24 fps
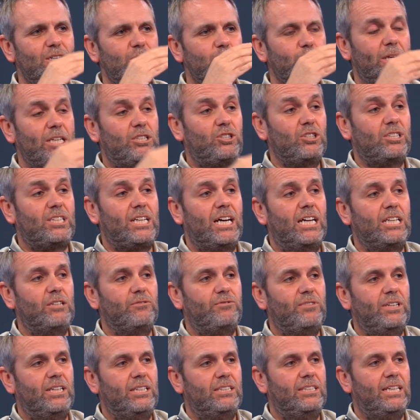But it just kind of,
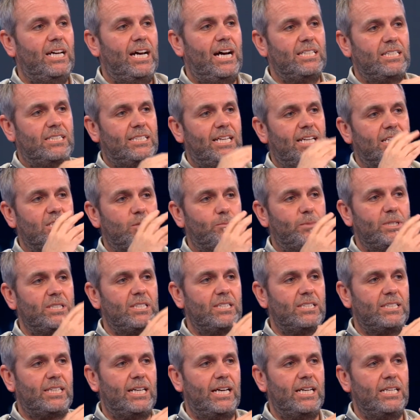as I say, as a
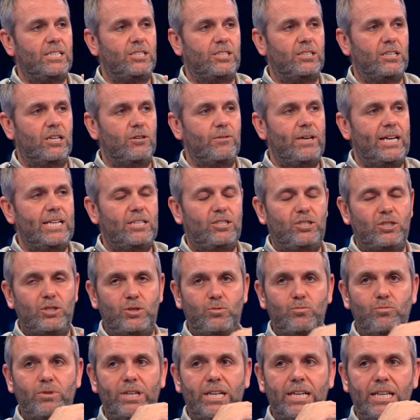business case, it just
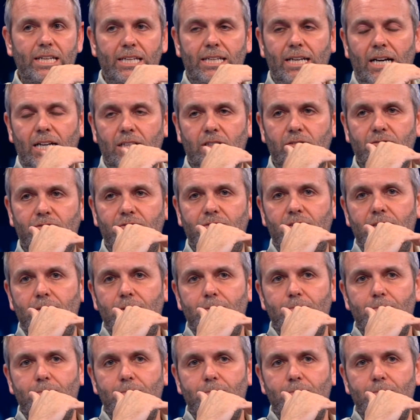really kind of